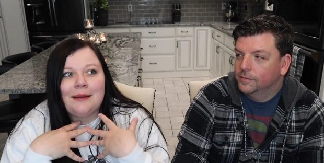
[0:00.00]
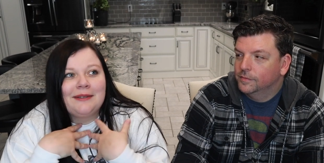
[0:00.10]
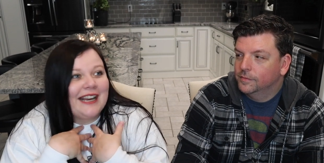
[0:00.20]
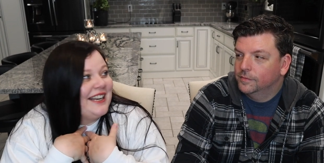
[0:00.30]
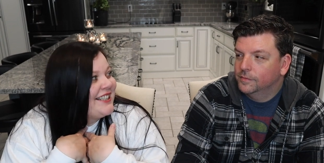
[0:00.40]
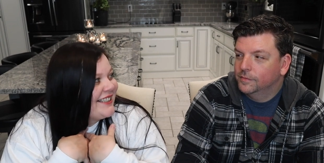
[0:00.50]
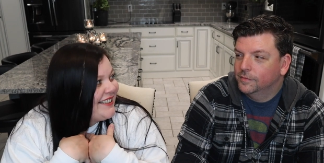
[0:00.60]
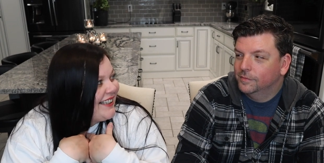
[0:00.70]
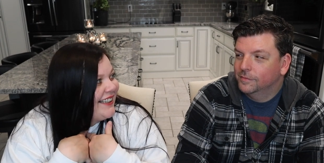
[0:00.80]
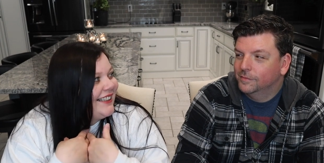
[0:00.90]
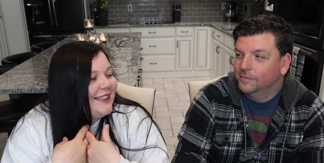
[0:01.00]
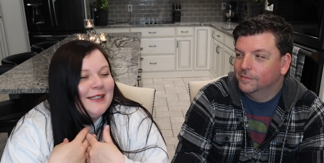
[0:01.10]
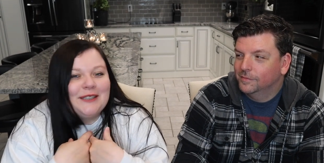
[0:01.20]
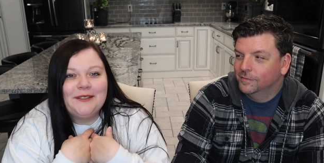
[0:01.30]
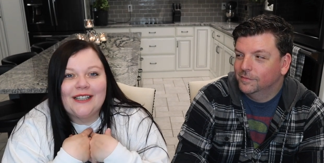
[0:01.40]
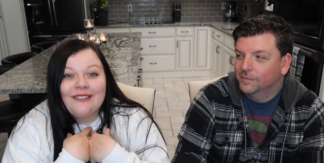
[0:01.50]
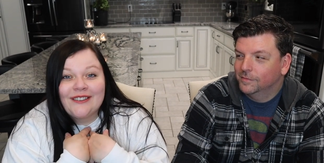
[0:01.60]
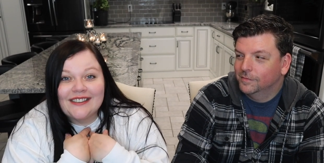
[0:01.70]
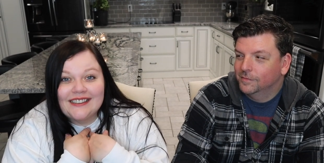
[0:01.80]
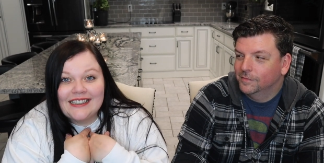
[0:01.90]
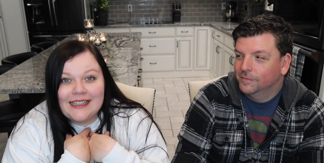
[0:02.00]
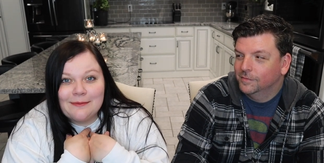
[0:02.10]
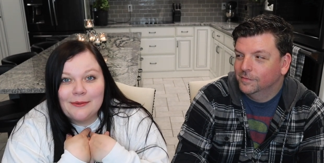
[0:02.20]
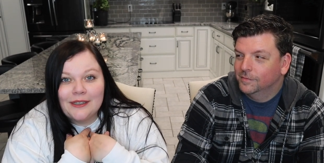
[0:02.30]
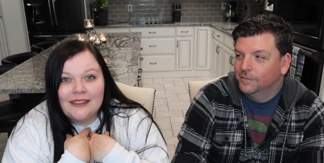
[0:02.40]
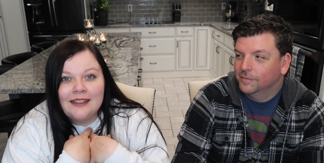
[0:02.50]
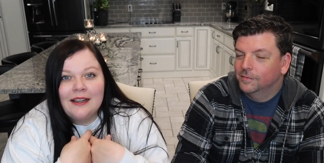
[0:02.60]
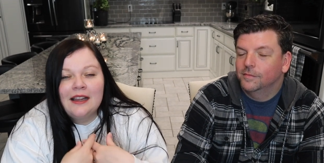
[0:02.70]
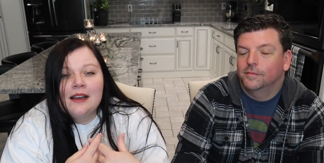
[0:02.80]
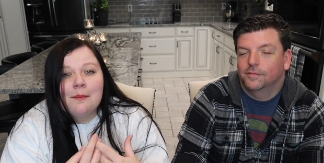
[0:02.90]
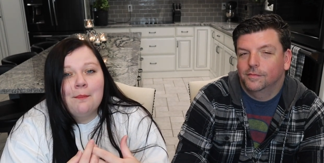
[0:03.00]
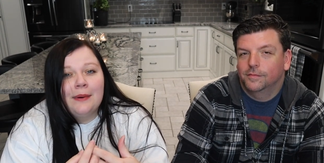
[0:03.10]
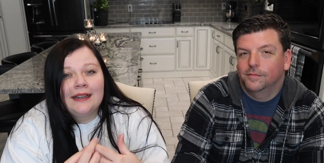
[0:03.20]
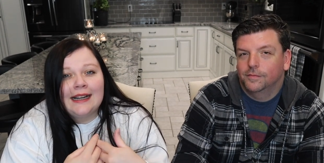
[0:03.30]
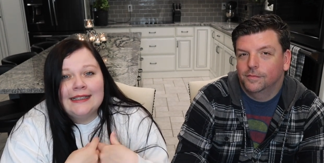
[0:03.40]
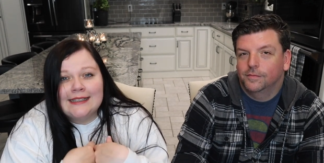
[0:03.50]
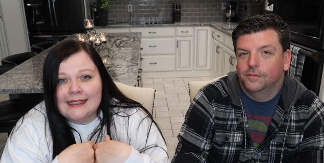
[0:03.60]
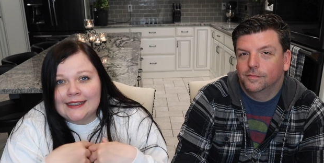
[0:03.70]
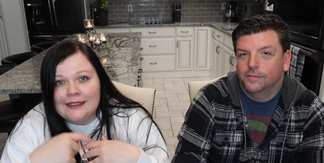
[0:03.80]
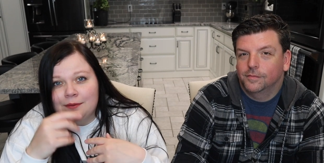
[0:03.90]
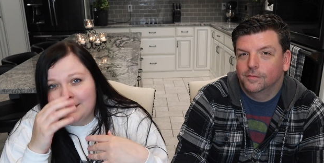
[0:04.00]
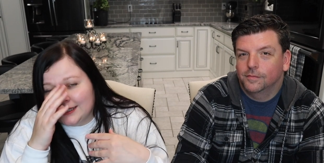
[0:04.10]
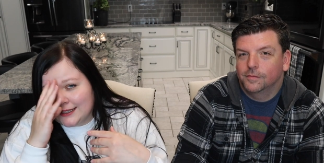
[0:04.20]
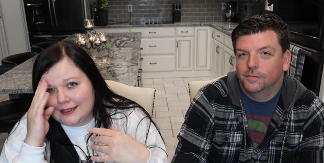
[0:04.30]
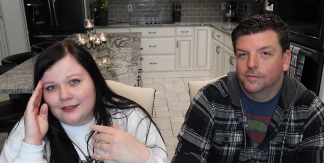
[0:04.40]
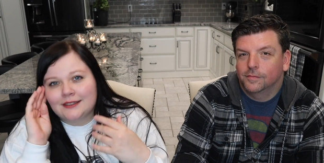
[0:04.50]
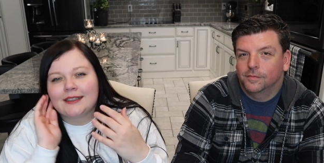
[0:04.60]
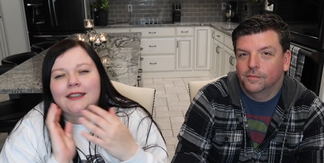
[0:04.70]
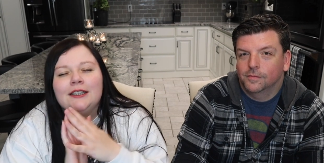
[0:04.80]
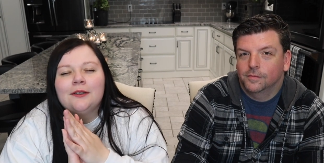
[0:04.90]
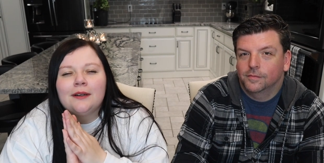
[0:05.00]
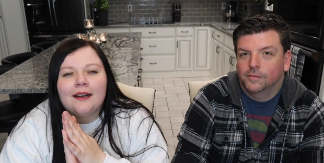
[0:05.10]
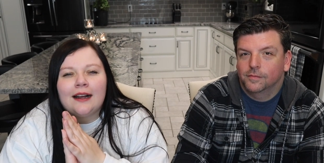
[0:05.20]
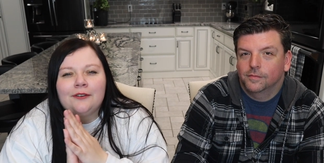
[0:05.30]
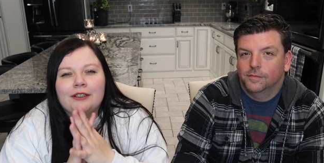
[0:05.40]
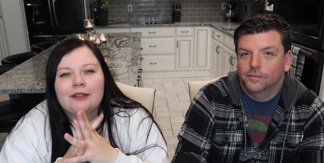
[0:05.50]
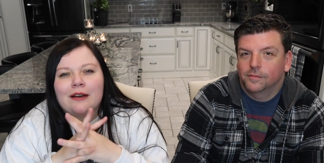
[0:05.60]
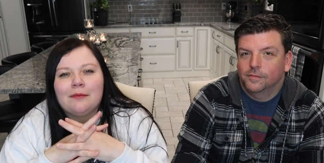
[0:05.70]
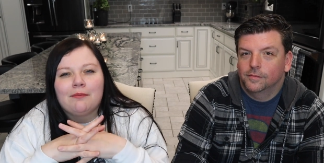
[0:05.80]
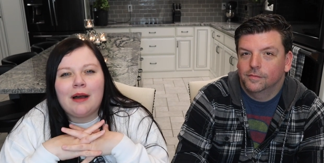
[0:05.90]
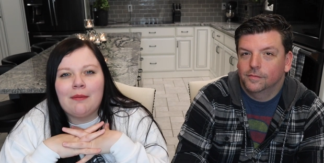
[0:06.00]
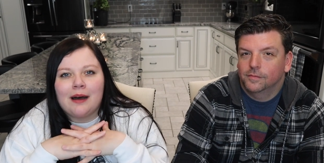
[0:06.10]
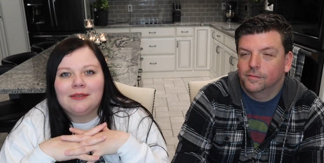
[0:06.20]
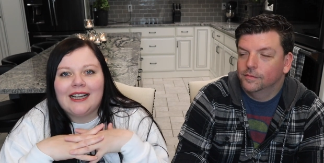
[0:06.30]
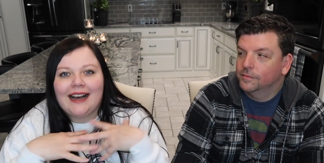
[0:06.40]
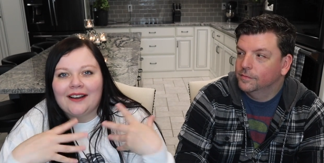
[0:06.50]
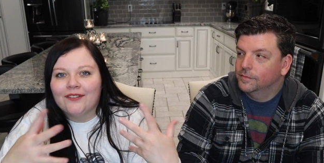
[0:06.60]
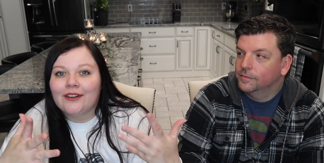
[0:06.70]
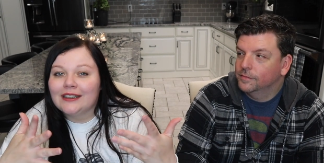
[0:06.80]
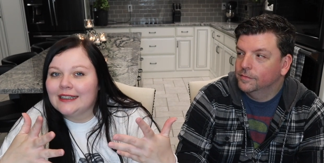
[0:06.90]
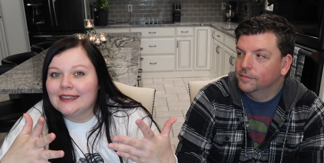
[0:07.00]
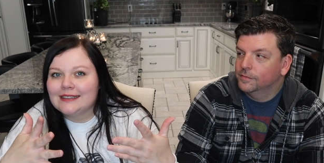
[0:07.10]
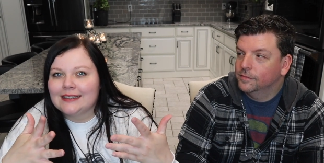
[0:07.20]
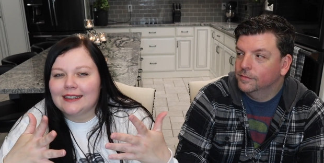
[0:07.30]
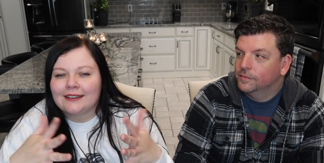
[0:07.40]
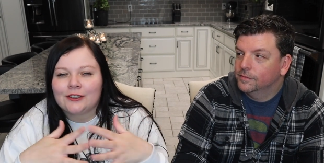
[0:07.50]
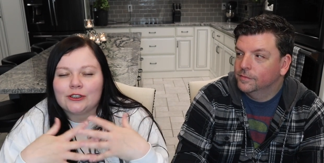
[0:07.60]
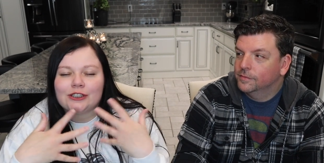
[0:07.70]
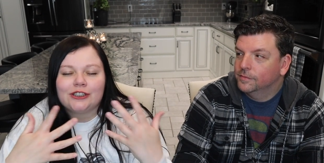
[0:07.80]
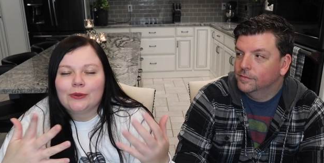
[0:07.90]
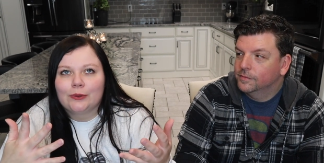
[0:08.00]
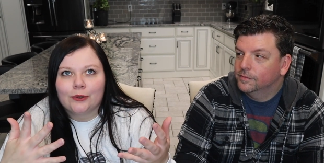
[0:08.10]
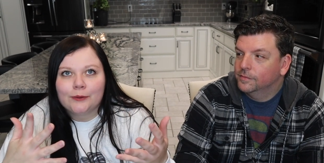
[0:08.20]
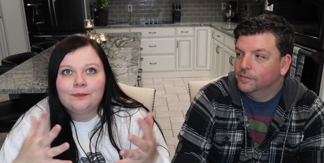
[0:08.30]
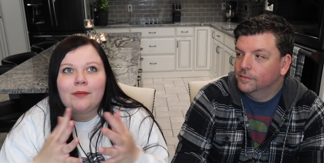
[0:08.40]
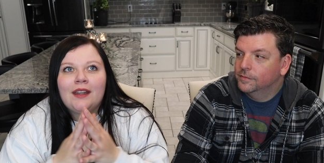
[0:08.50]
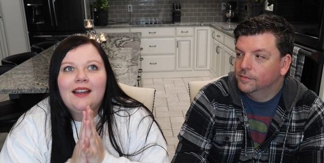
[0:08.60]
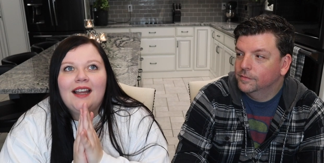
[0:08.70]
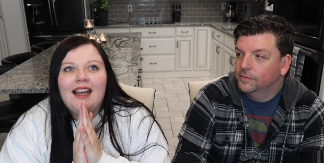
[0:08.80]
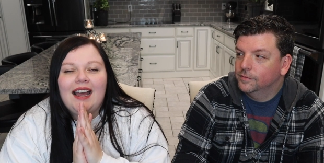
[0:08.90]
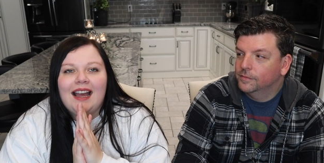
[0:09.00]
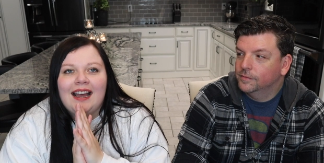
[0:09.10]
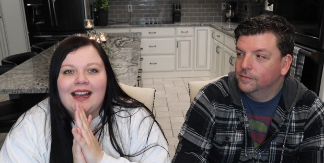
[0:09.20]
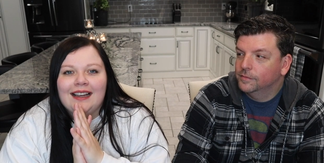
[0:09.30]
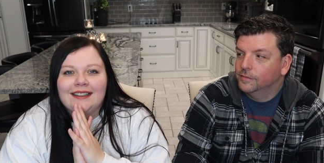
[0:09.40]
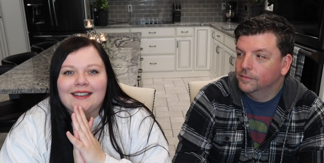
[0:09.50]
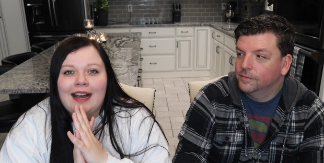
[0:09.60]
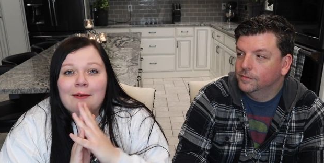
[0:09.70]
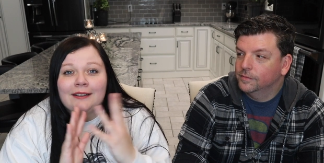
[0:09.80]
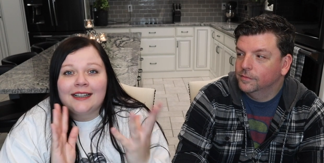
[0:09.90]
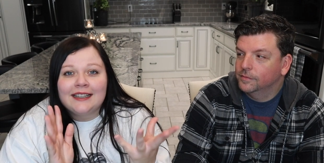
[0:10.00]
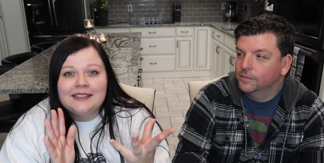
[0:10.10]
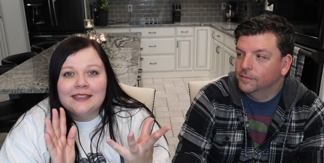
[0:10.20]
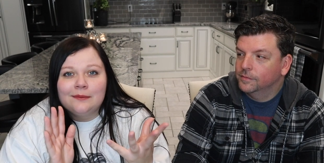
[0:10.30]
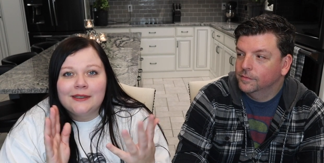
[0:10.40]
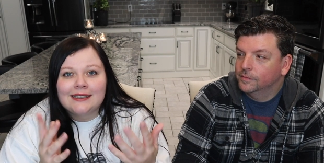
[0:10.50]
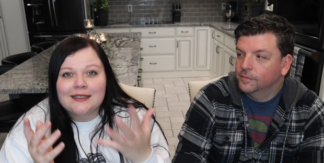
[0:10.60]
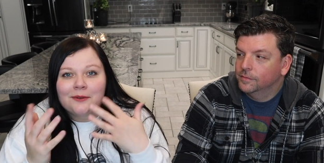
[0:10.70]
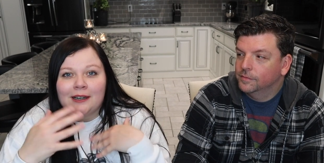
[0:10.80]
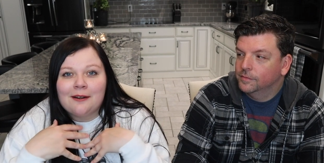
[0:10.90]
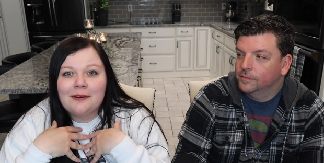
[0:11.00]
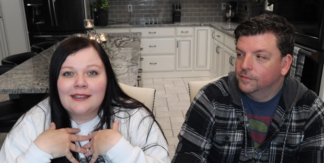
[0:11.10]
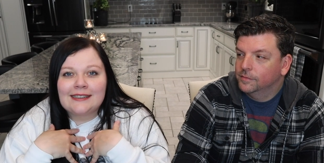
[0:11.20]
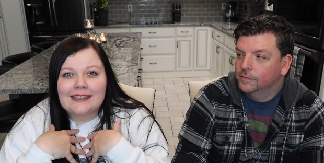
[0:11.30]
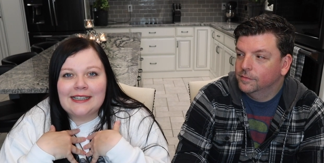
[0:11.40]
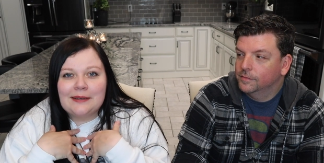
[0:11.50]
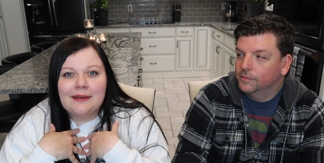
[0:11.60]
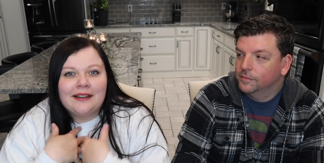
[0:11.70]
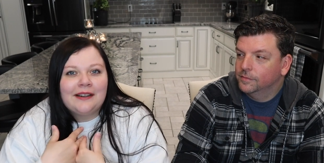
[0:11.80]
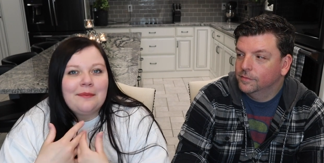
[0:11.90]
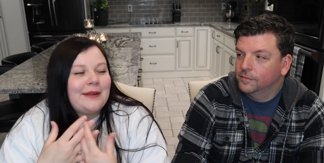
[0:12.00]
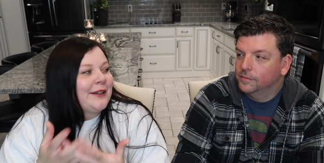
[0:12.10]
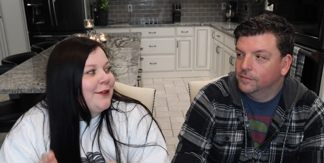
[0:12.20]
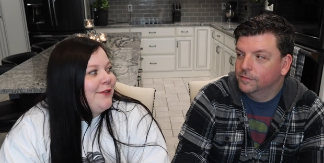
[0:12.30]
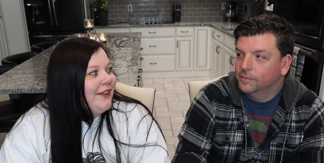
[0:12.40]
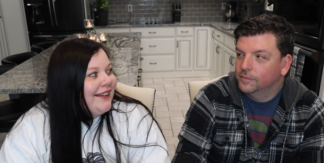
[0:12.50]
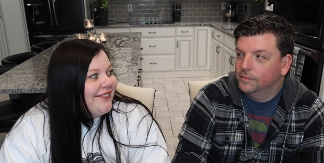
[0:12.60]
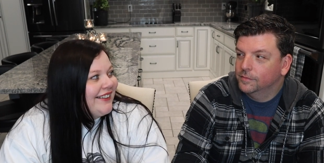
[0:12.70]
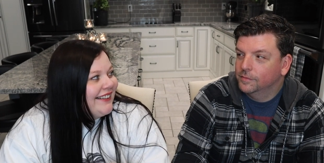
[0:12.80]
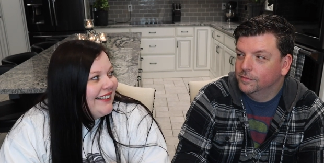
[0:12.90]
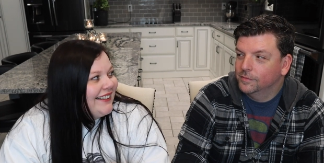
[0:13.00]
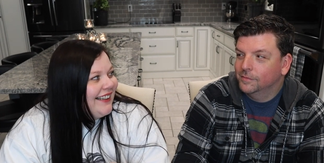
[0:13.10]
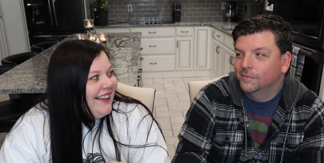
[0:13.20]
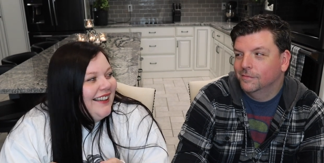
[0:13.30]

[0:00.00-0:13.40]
Speaker 1: temptation to definitely keep one but I didn't because I was like, you know what? I really want my mom to have all these. Like, they're just so cool. And I'm glad I did because the one I wanted to keep ended up being her favorite.